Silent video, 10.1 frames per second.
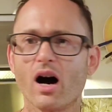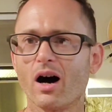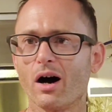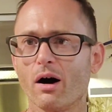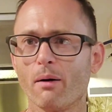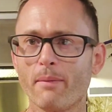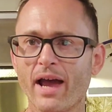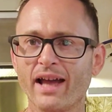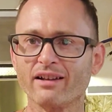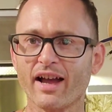Um,
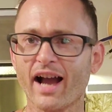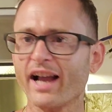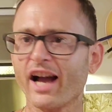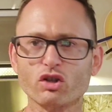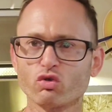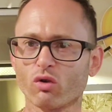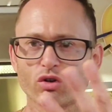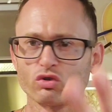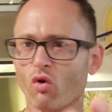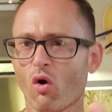and like I got
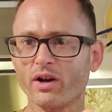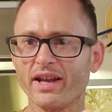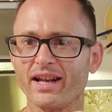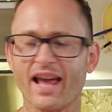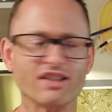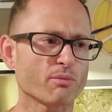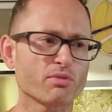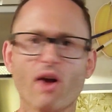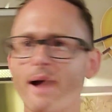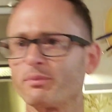dr- drawn in and
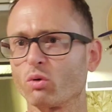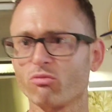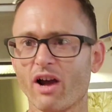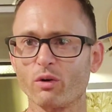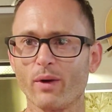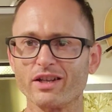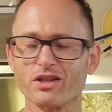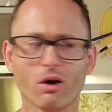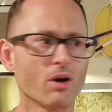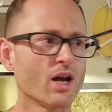subscribed to him right away.
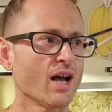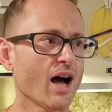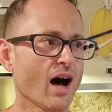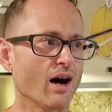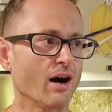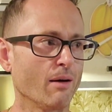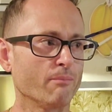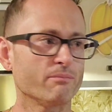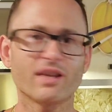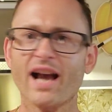So
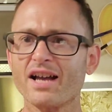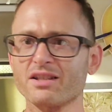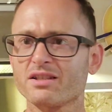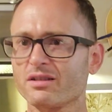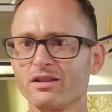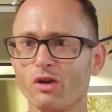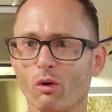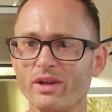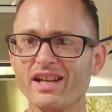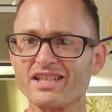um, the guy's, you
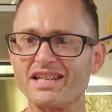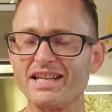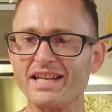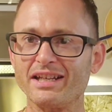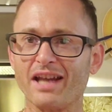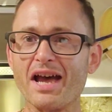know, he doesn't need